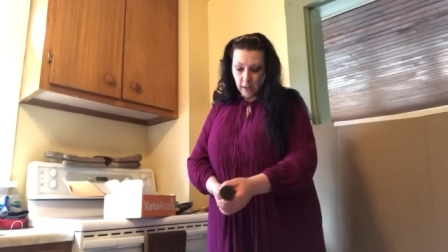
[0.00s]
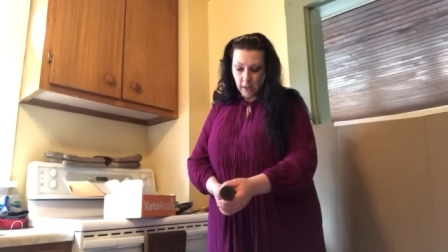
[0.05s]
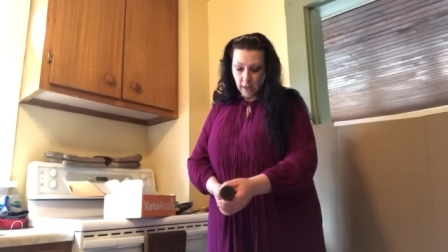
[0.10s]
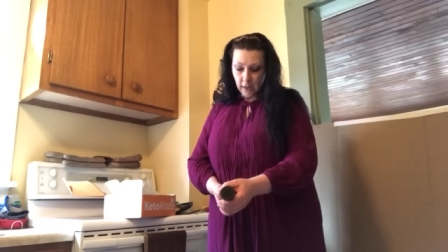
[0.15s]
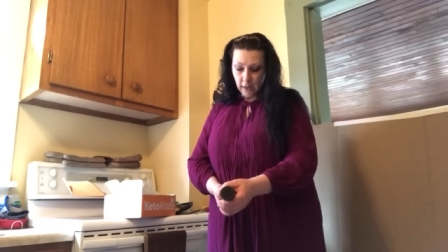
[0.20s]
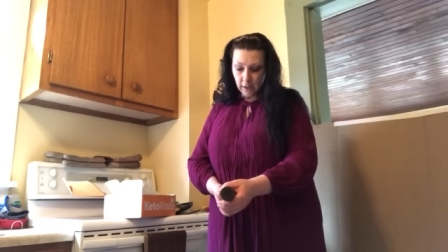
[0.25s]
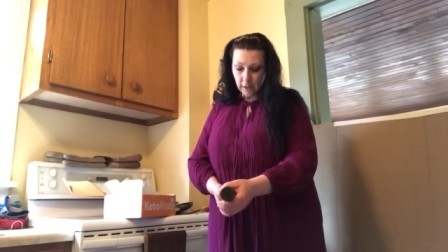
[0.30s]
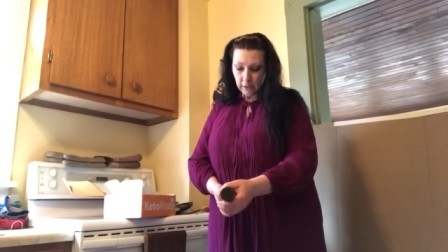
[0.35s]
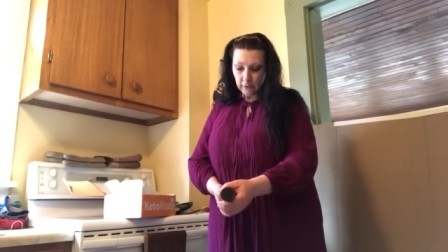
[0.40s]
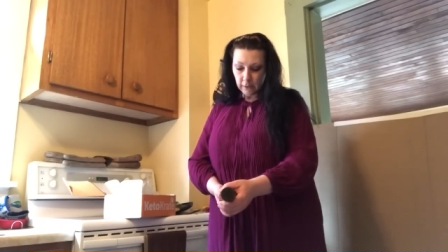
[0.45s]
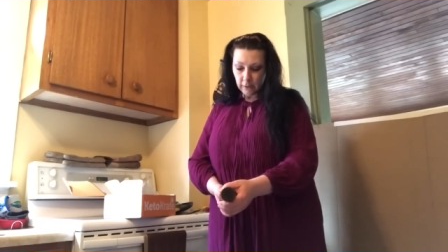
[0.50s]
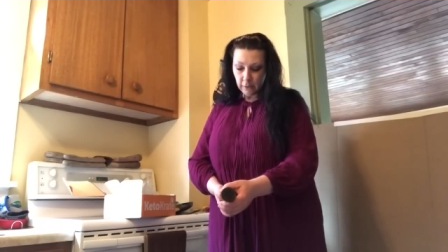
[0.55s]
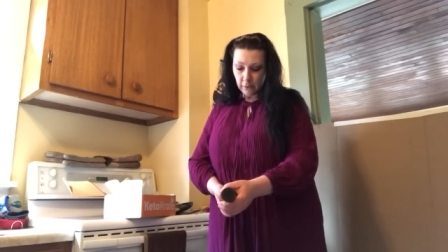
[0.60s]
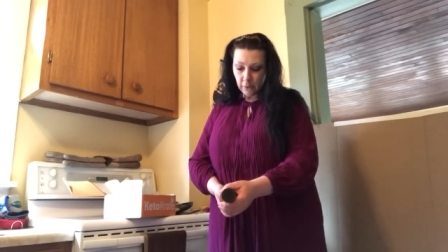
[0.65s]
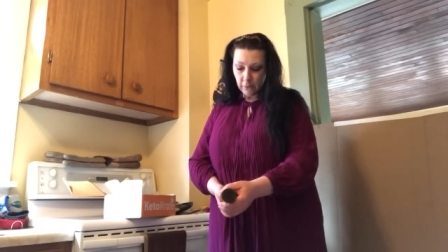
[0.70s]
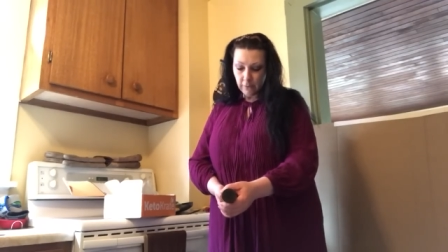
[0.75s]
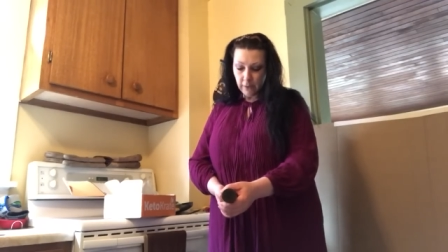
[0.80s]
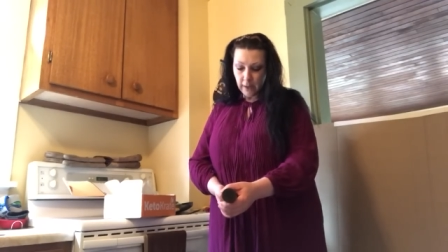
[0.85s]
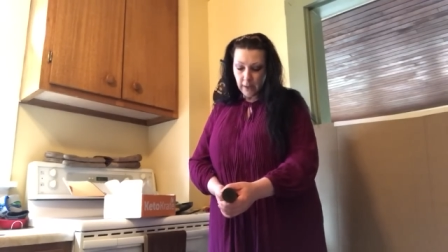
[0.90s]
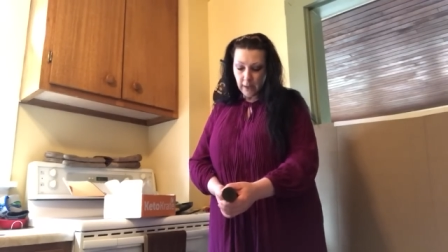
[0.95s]
and a
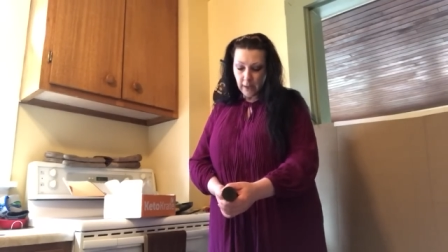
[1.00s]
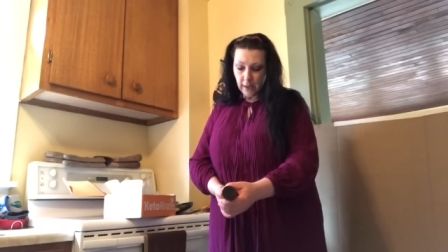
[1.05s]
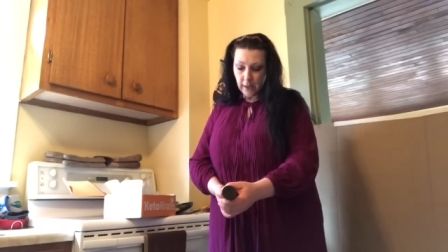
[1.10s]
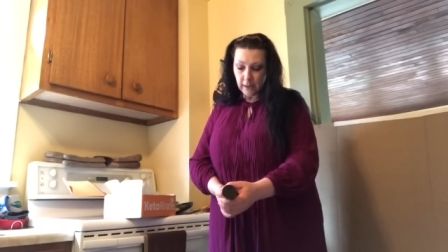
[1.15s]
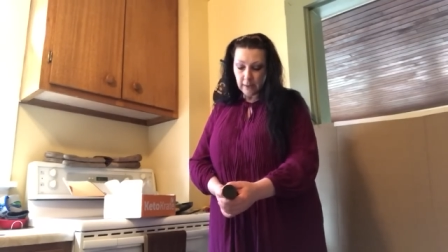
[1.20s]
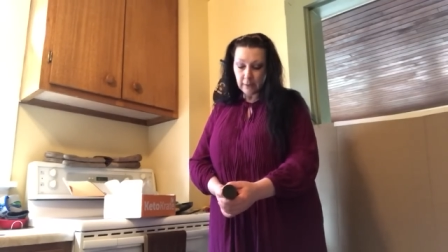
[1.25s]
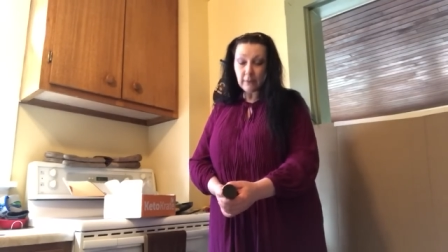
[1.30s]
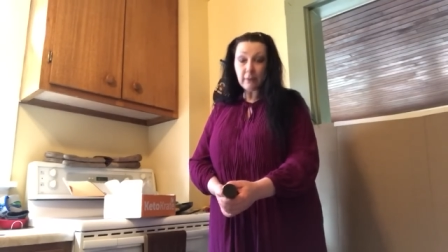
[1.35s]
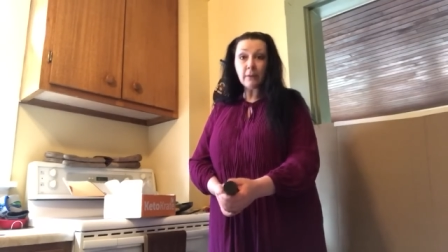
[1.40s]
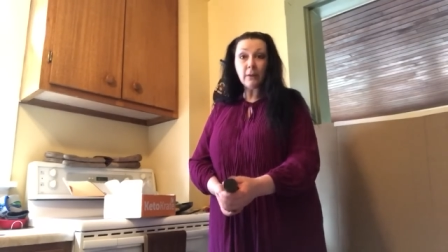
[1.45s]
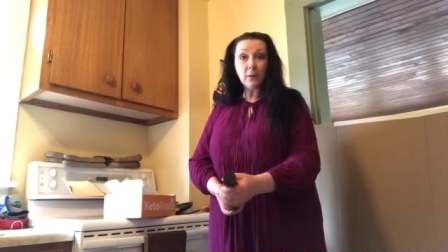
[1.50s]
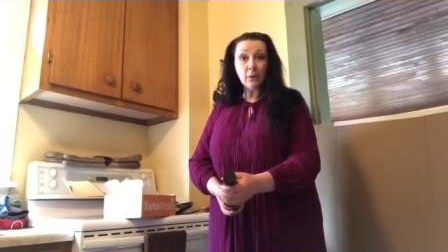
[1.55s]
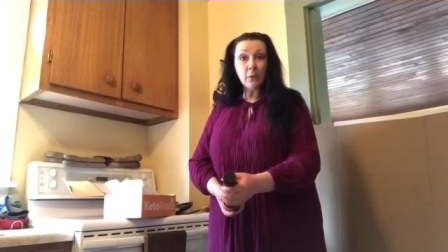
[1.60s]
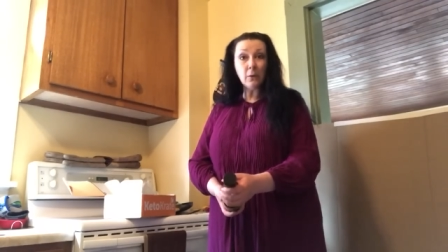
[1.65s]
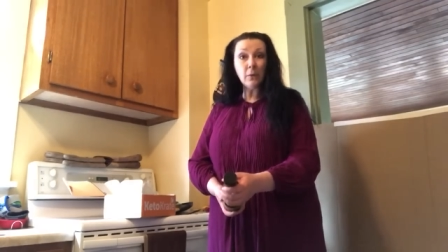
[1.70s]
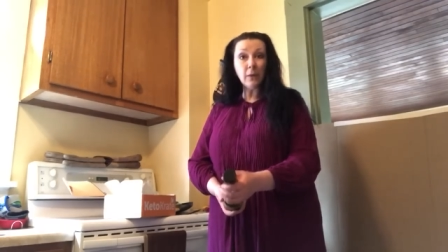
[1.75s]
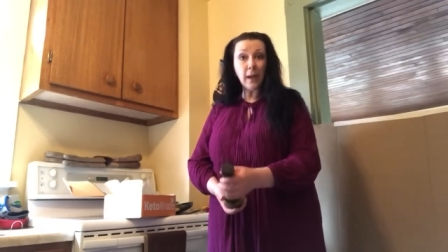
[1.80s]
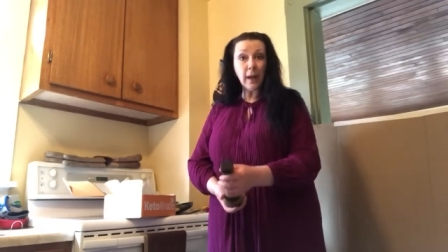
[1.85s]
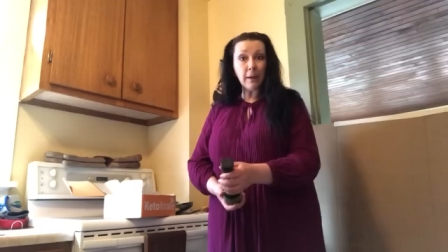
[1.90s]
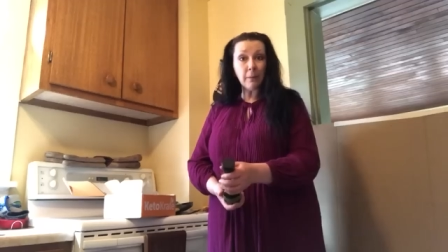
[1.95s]
serving is
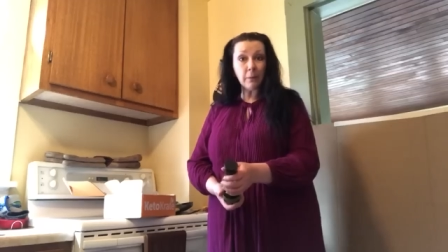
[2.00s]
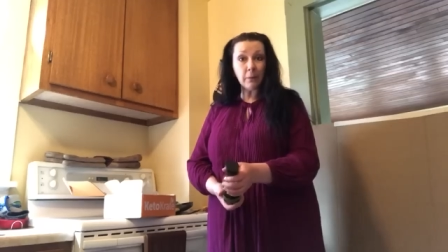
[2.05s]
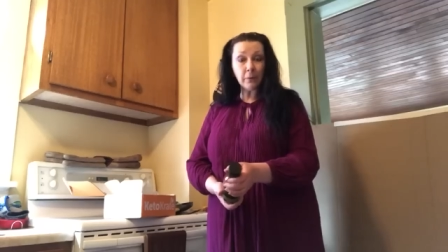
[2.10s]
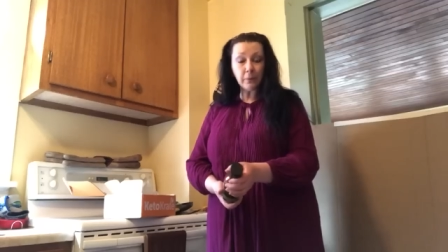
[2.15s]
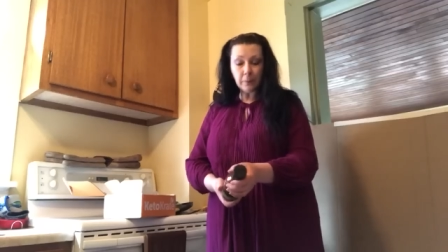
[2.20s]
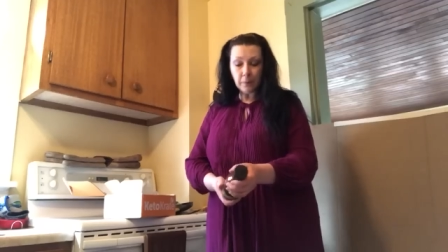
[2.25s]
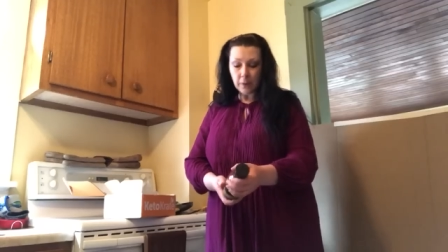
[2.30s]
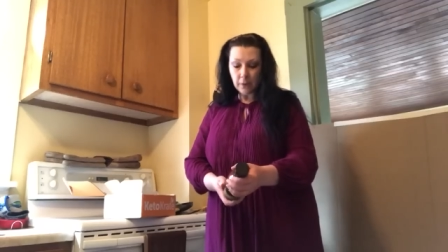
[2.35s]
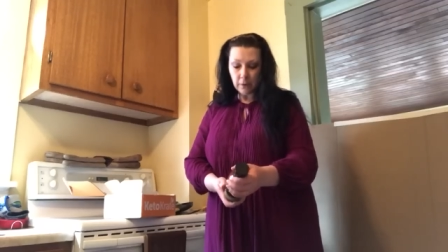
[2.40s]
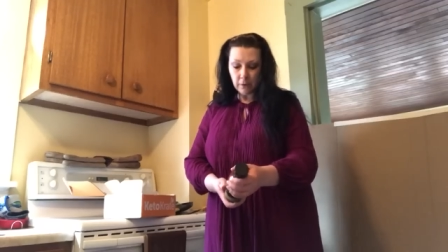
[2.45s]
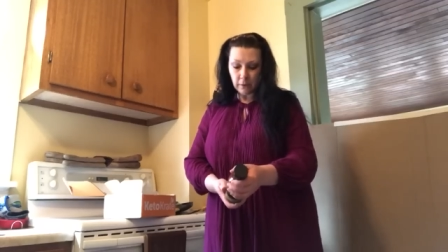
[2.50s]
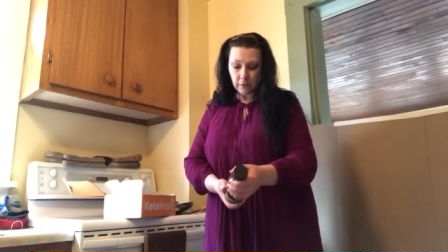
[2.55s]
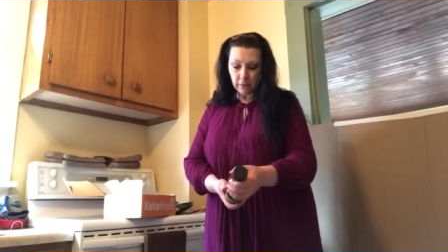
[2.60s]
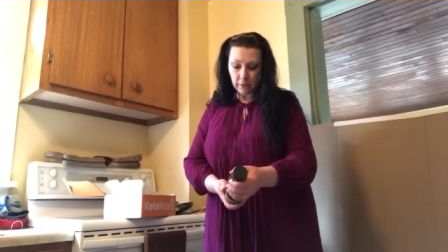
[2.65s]
2 tablespoons.